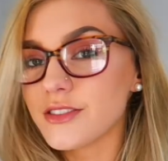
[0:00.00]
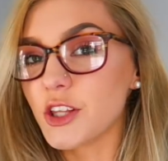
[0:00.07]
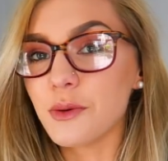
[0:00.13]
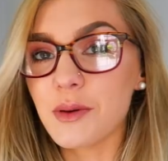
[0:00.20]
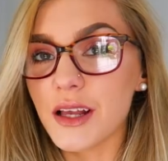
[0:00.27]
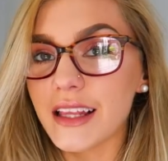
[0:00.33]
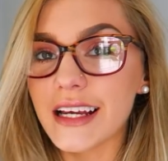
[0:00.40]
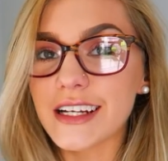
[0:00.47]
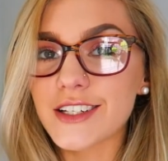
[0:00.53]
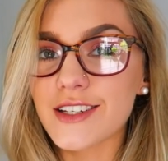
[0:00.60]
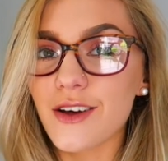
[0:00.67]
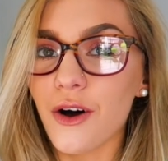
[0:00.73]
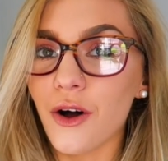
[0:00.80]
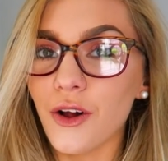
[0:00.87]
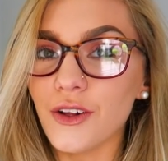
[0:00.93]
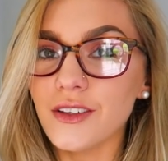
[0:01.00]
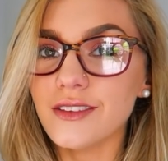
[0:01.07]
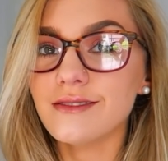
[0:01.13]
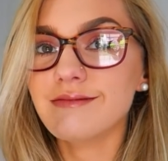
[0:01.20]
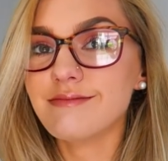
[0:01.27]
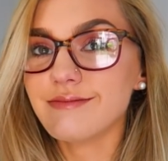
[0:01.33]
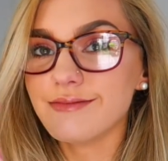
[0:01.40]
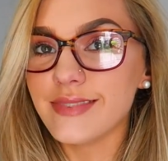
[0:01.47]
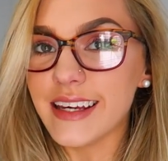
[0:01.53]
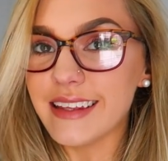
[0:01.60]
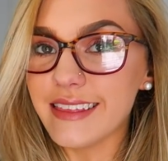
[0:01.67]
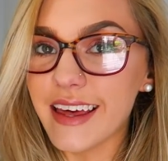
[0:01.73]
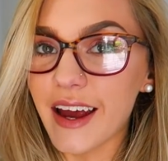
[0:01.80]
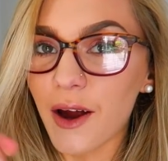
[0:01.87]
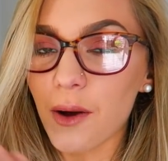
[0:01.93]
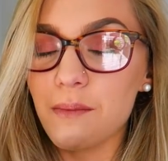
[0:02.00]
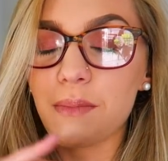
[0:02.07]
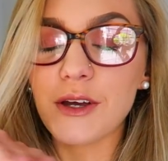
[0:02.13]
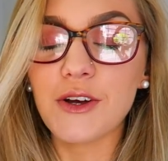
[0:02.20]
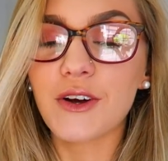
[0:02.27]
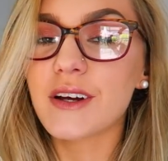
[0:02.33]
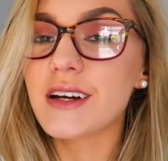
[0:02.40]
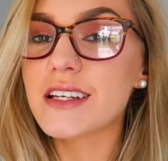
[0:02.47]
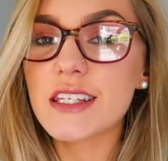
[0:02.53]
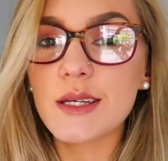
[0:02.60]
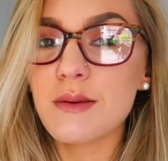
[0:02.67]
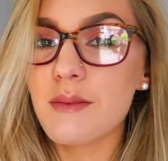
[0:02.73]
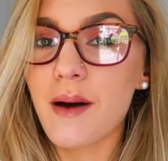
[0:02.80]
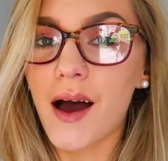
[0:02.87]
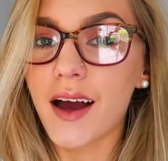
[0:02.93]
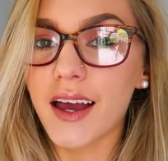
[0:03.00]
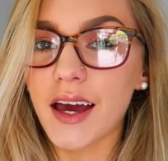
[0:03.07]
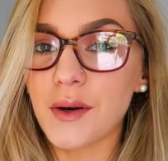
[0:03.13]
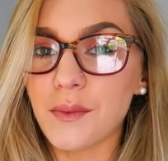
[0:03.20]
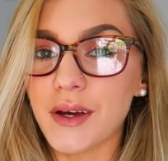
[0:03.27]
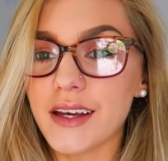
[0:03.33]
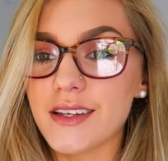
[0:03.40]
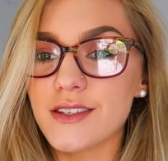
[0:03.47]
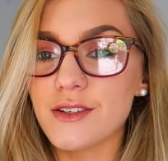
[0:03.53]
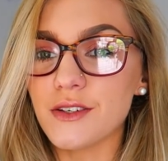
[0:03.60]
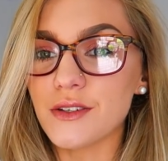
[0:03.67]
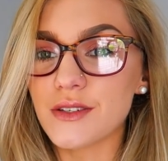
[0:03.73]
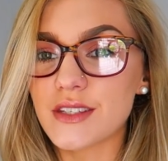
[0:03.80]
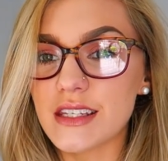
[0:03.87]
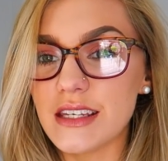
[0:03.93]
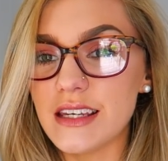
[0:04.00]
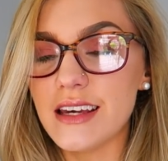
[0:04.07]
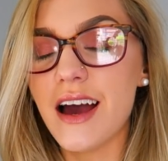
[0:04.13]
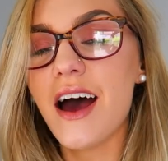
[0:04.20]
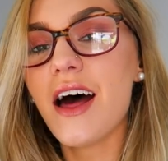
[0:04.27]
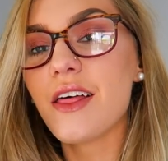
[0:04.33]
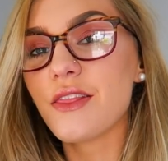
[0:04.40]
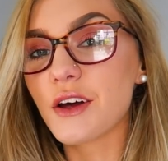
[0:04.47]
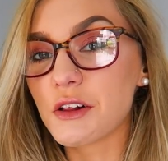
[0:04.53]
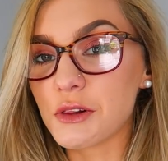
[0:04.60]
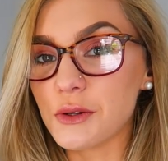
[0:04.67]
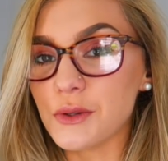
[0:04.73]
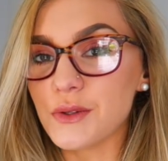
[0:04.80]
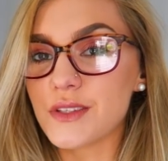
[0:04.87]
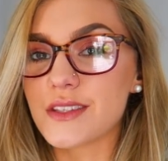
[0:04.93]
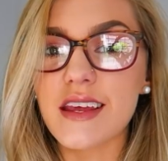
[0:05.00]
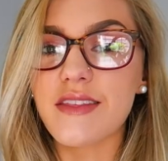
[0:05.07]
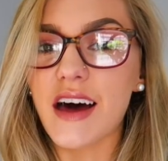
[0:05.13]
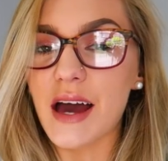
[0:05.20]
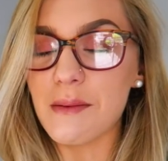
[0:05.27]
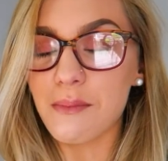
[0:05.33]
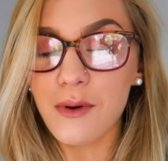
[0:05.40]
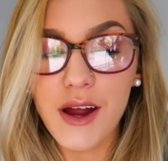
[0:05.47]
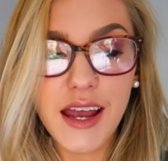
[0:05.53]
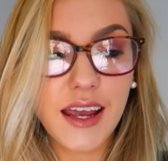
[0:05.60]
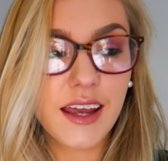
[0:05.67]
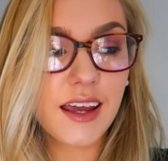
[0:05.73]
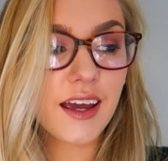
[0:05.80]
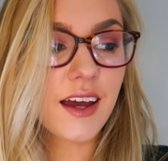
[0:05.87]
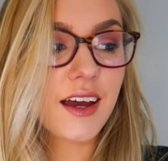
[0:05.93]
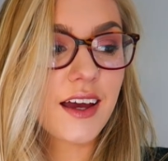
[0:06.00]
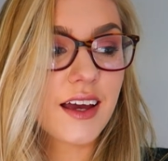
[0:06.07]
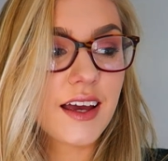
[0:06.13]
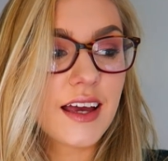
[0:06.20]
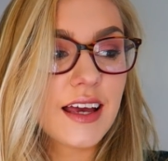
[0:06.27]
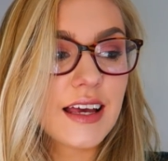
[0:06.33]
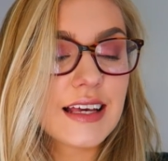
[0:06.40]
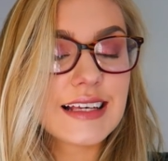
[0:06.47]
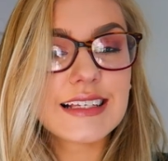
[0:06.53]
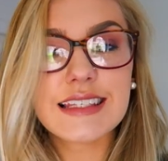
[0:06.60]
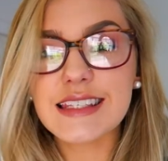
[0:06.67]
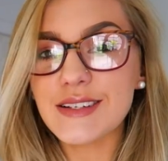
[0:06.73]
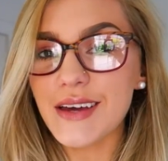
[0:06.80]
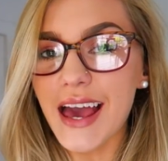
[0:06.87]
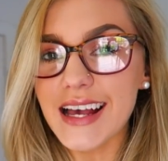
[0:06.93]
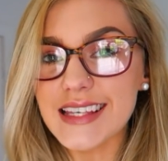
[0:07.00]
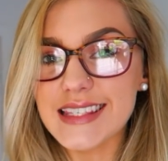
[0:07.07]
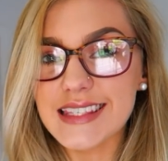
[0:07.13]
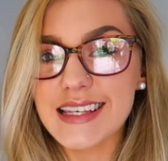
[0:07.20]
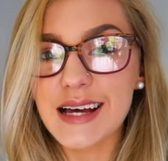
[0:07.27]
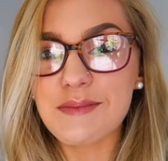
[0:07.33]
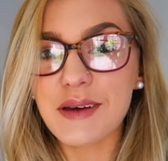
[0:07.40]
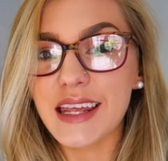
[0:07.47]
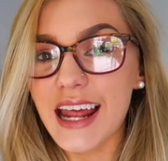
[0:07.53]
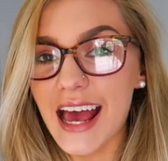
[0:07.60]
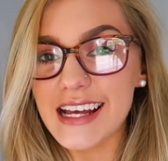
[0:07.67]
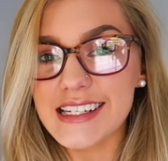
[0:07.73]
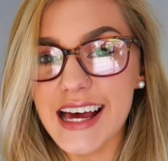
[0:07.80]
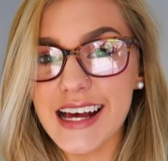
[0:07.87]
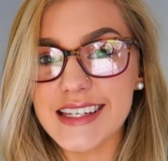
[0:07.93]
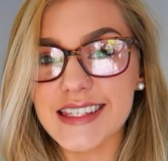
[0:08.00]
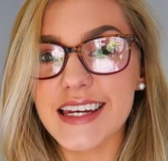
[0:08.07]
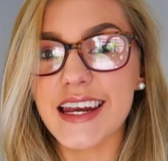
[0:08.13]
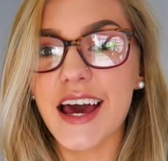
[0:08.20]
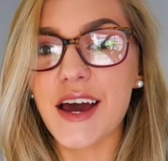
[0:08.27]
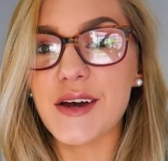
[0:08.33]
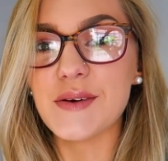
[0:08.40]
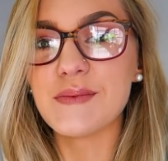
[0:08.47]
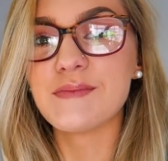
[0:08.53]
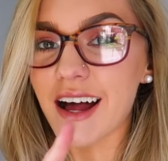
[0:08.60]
There'll be a link to the haul in there, but you're gonna see me pack anyway, so you'll see the clothes that I bring. So yes, I'm gonna head to Asda now.